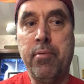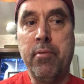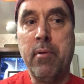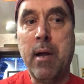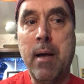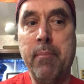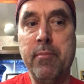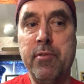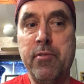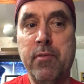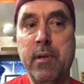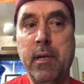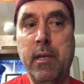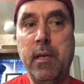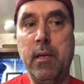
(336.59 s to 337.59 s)
problem
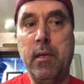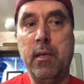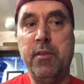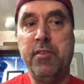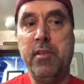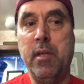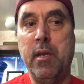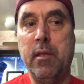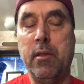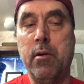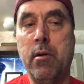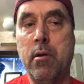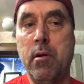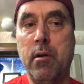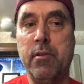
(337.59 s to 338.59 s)
drinking is hitting the
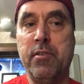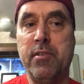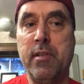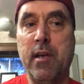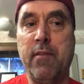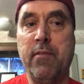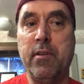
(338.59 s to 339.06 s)
hard stuff